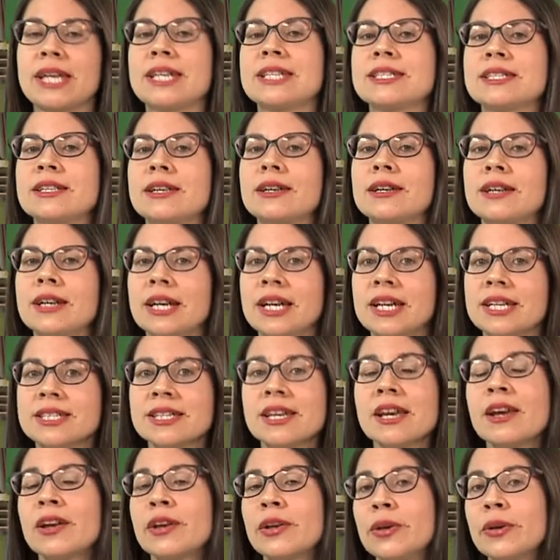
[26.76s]
series,
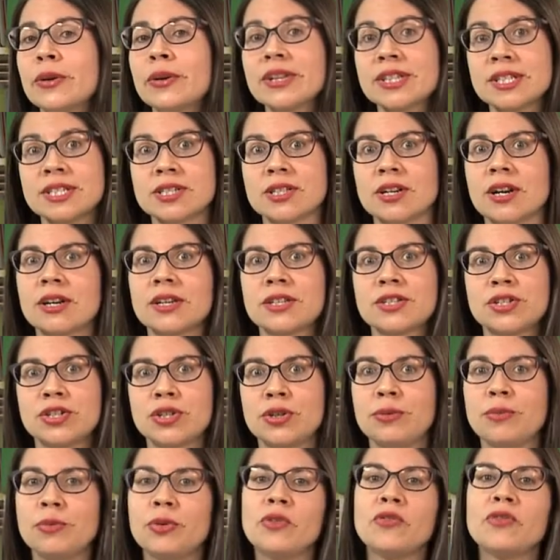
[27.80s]
you can start
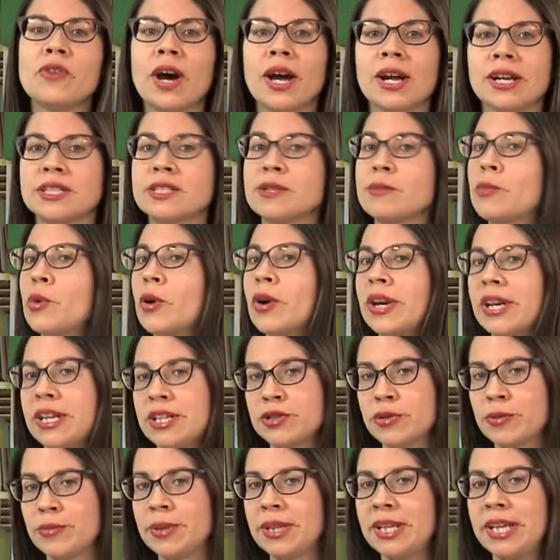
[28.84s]
to move on to more
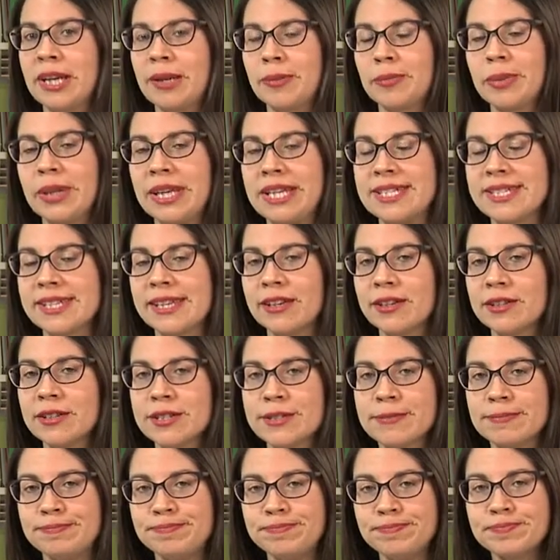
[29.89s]
intermediate play
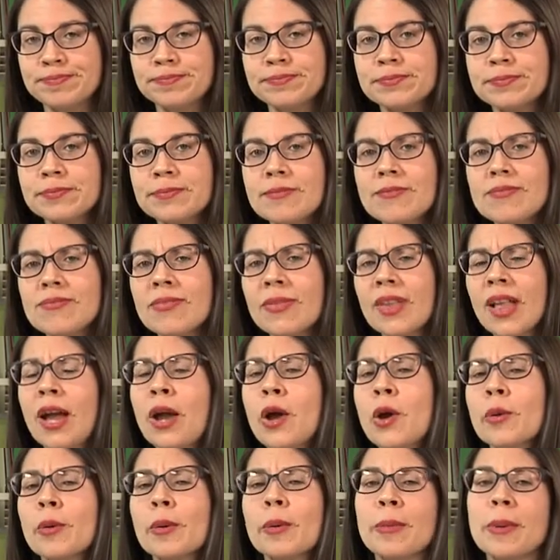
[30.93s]
skills.
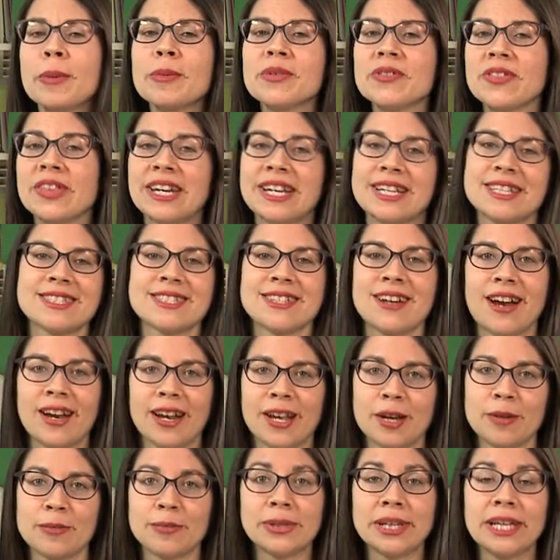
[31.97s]
Remember that it's not a
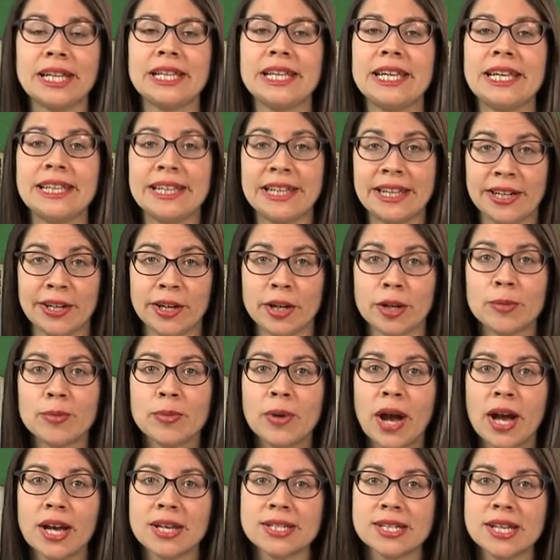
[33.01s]
completely linear
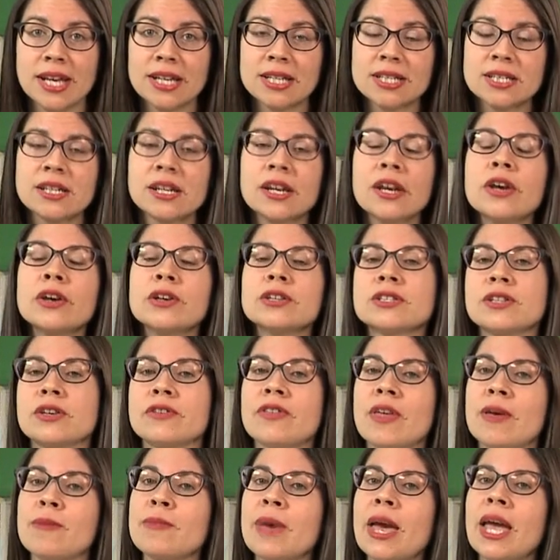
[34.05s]
process, so
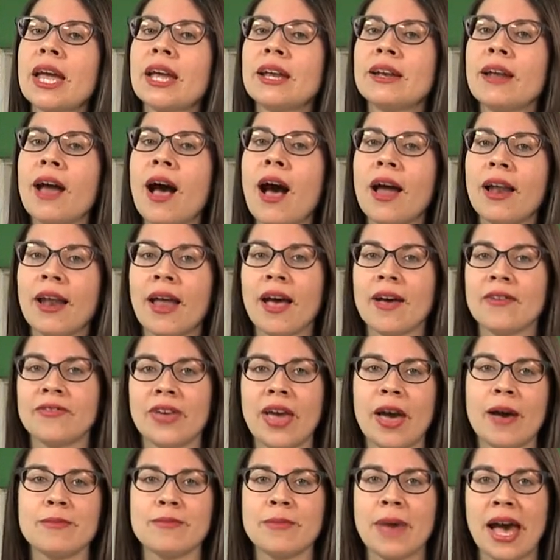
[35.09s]
they may not have
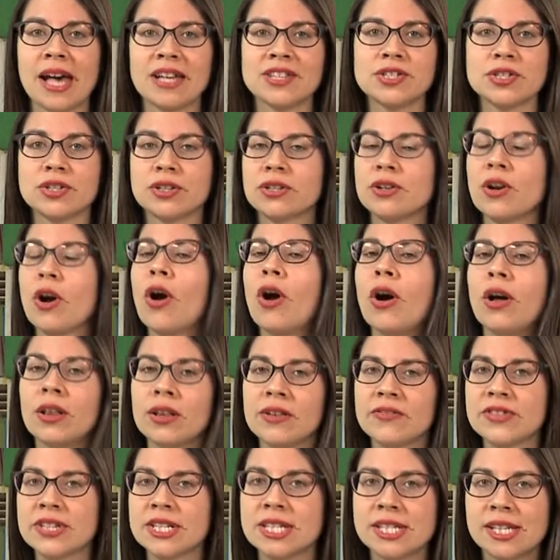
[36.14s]
yet mastered all
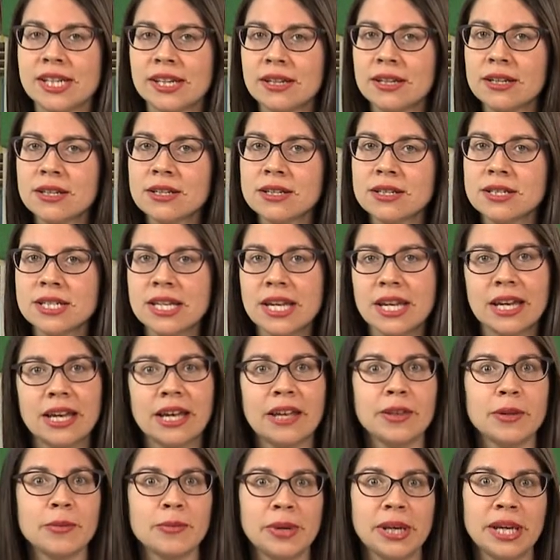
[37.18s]
of the skills
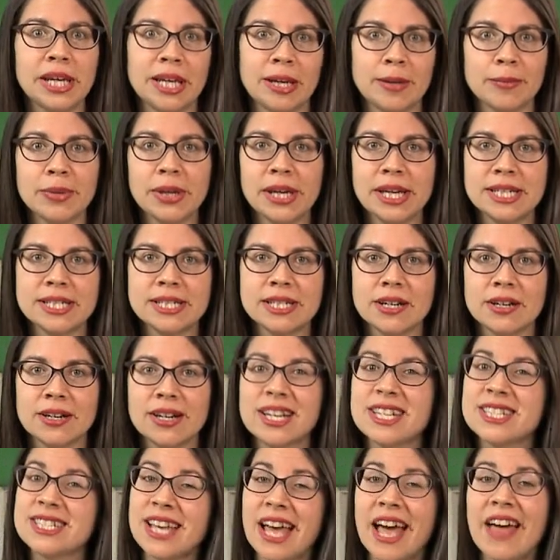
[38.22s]
in the beginning play
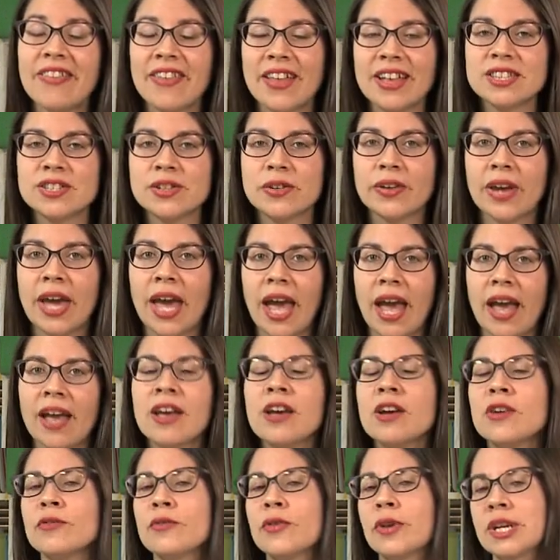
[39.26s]
series, and that's okay.
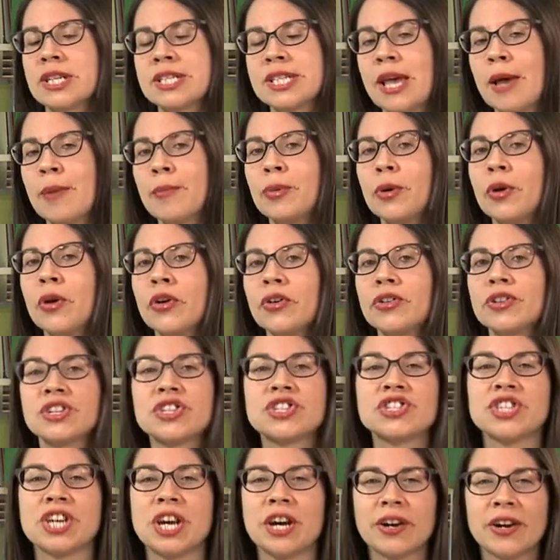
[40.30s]
For example, the
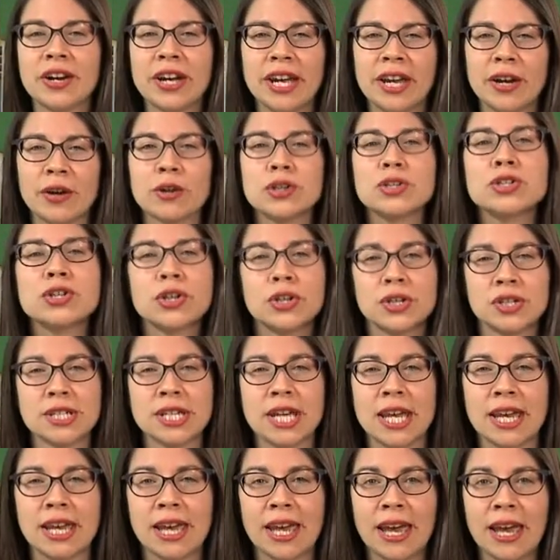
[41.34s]
sharing or turn
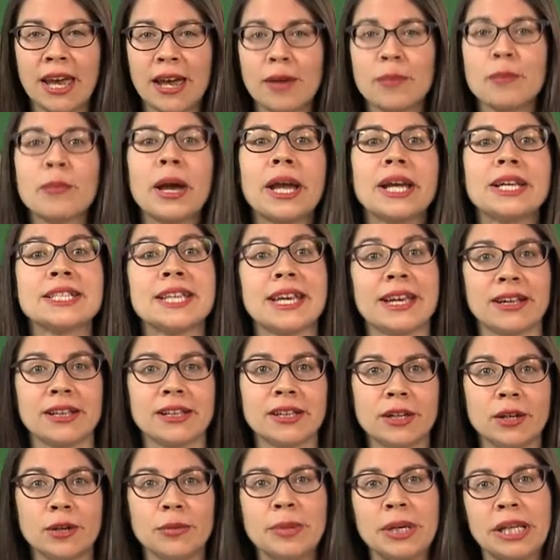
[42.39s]
taking might take a
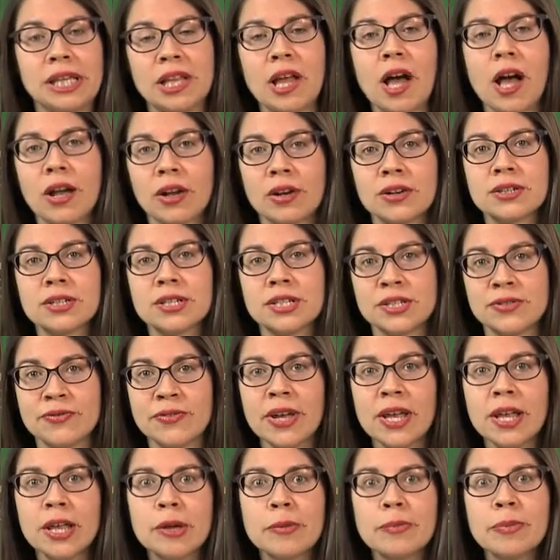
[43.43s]
little bit longer to
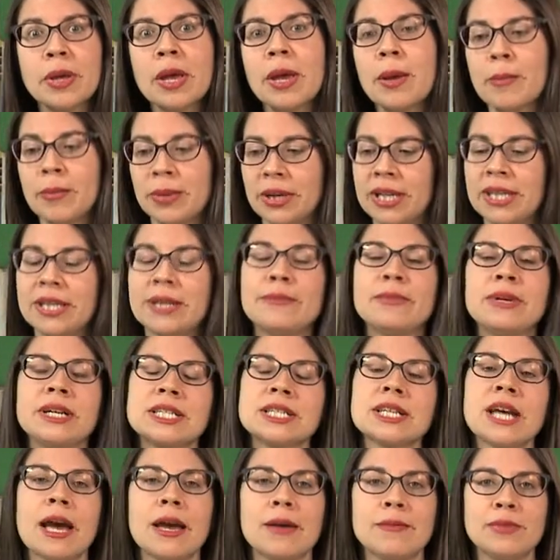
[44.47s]
develop, but in the
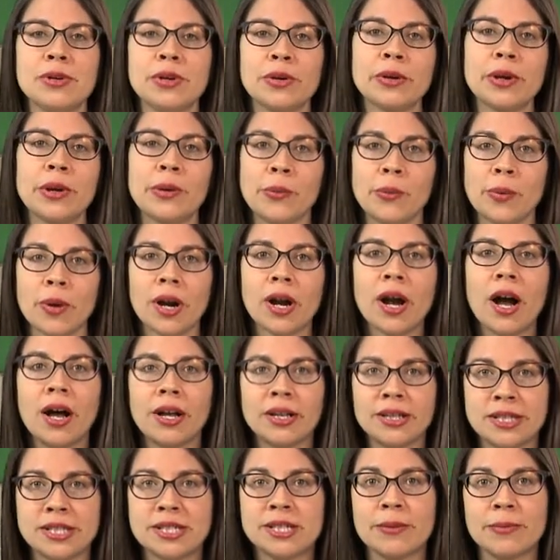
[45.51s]
meantime, you can work
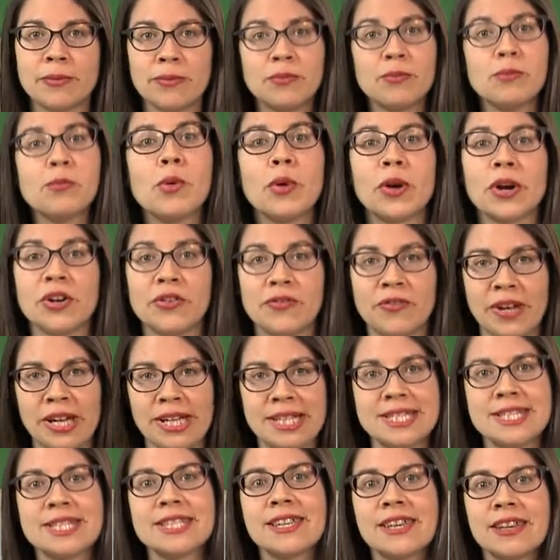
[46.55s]
on some more
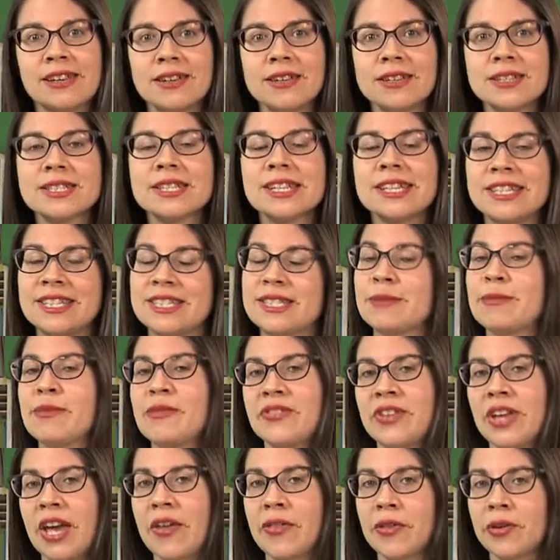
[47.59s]
advanced skills in some of
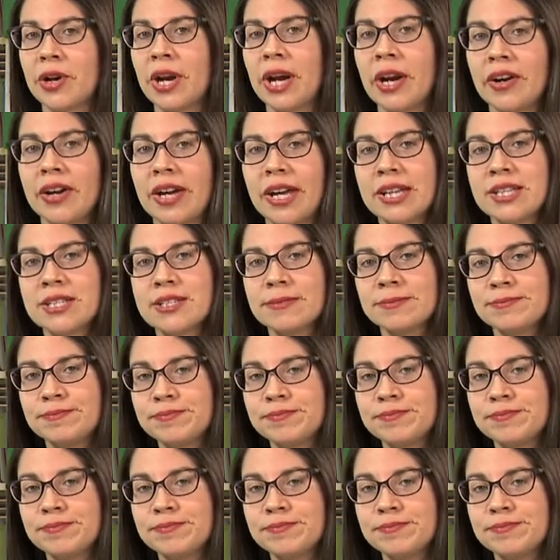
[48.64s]
the other areas.